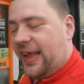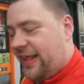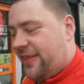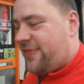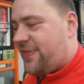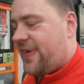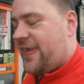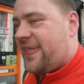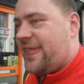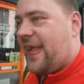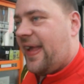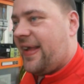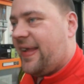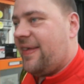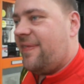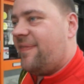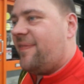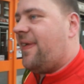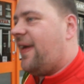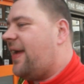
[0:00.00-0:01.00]
D's for a
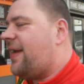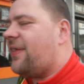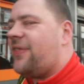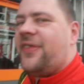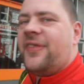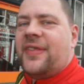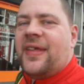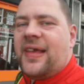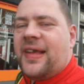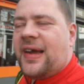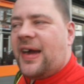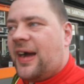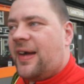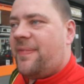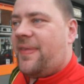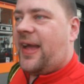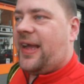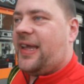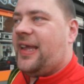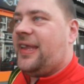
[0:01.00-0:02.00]
second, mate. I don't think they got a
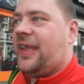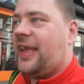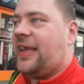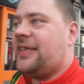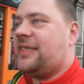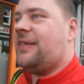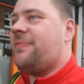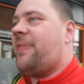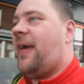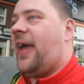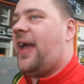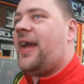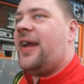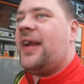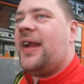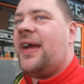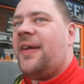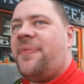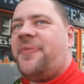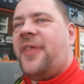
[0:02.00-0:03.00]
Mackie D's in
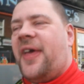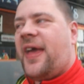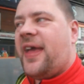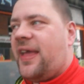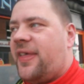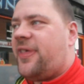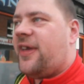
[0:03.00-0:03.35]
Paignton, have they?